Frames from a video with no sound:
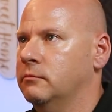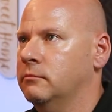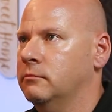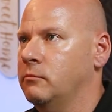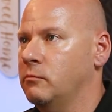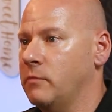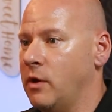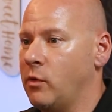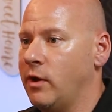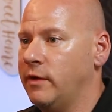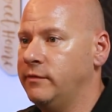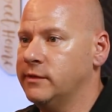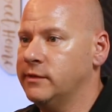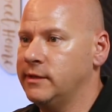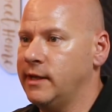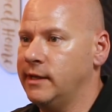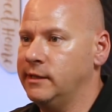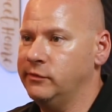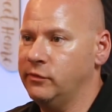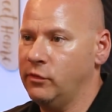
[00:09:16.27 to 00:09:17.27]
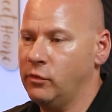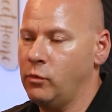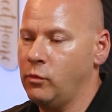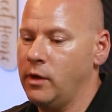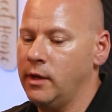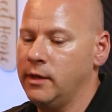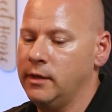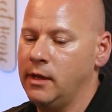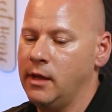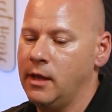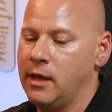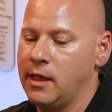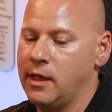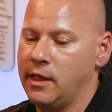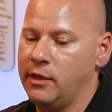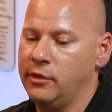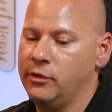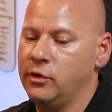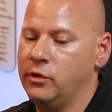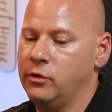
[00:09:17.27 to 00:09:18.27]
my wife's designs for one,
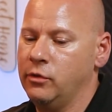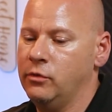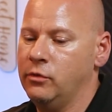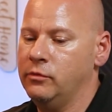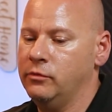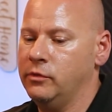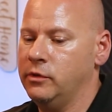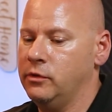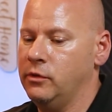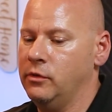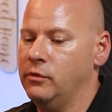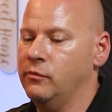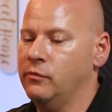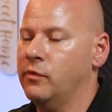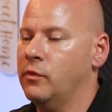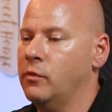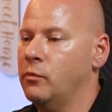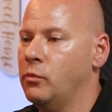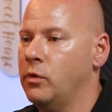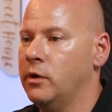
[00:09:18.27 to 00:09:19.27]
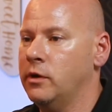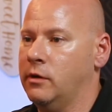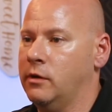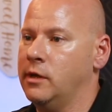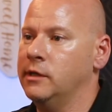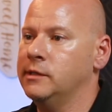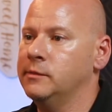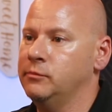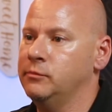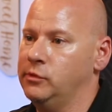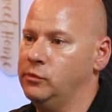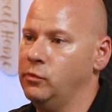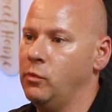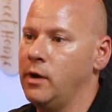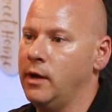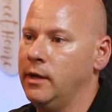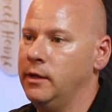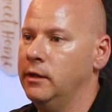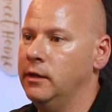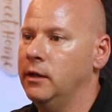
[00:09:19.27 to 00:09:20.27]
and two, you know, from what our customers
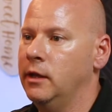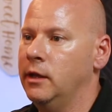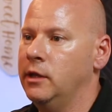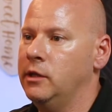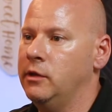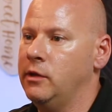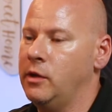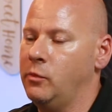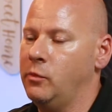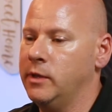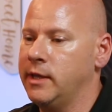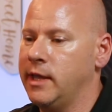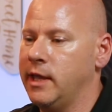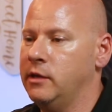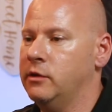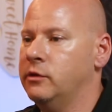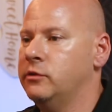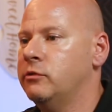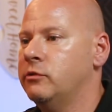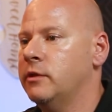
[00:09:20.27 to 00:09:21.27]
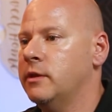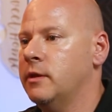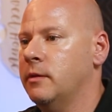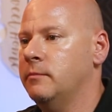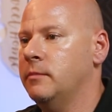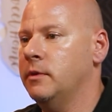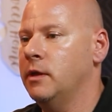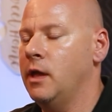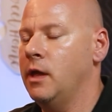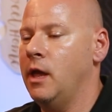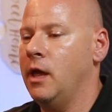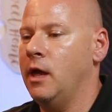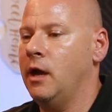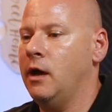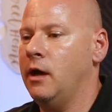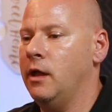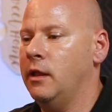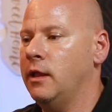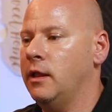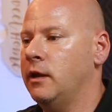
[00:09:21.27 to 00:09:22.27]
want. Yeah. You know, we cater to them. Uh,
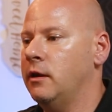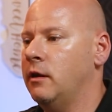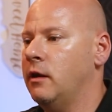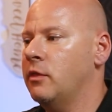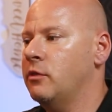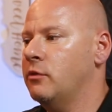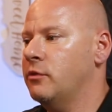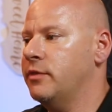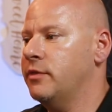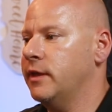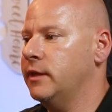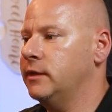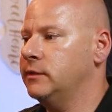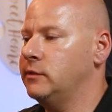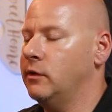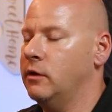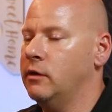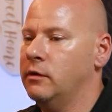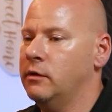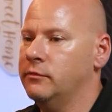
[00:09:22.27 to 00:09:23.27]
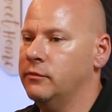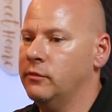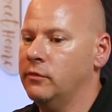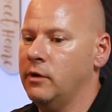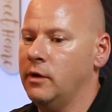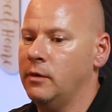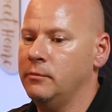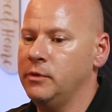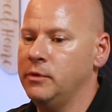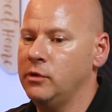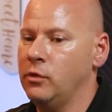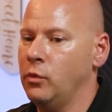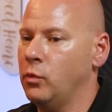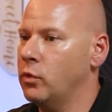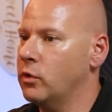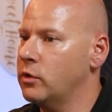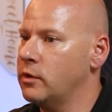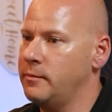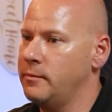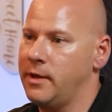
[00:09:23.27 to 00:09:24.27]
a lot of other things are from you know
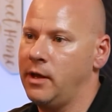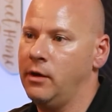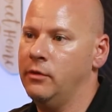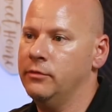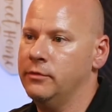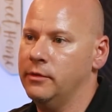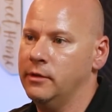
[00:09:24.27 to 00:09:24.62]
word of mouth.